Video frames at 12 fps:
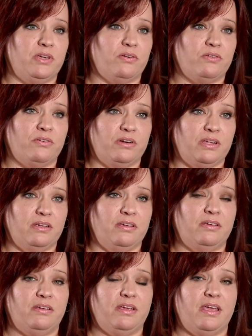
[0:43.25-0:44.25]
me hurting,
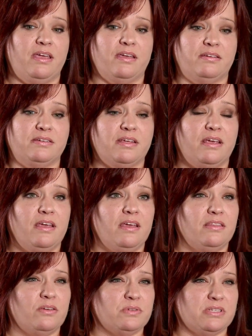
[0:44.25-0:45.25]
and
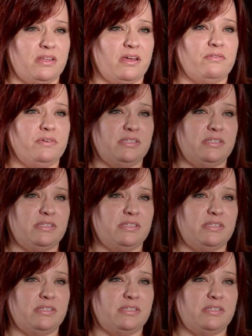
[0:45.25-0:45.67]
there was a lot of